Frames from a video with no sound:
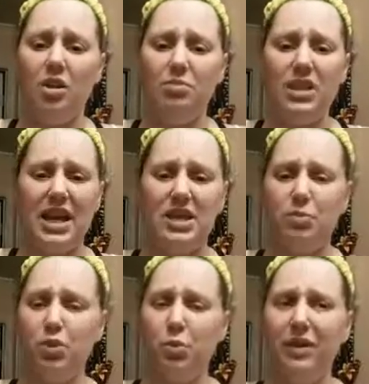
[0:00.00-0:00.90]
takes
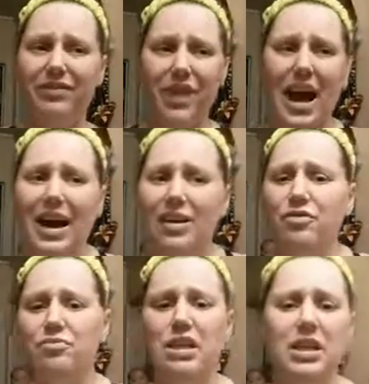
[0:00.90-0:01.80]
between 5
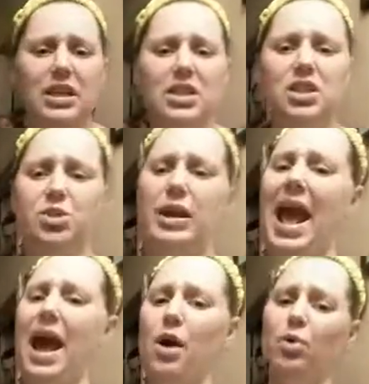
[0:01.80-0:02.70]
minutes to an
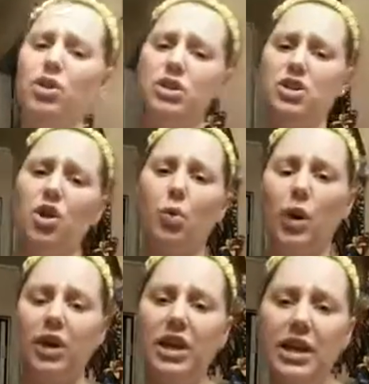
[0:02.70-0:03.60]
hour to start
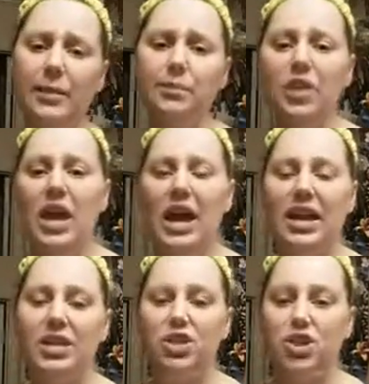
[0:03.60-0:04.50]
working, and
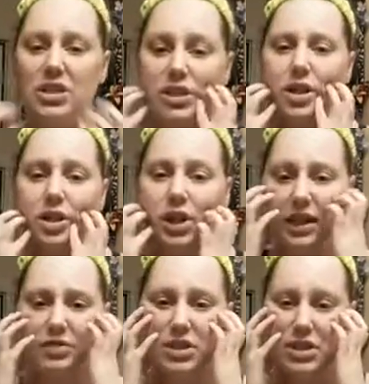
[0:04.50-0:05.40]
it just
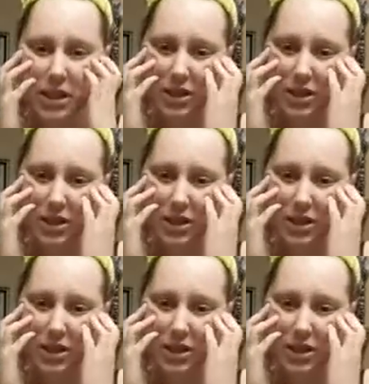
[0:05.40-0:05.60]
lifts it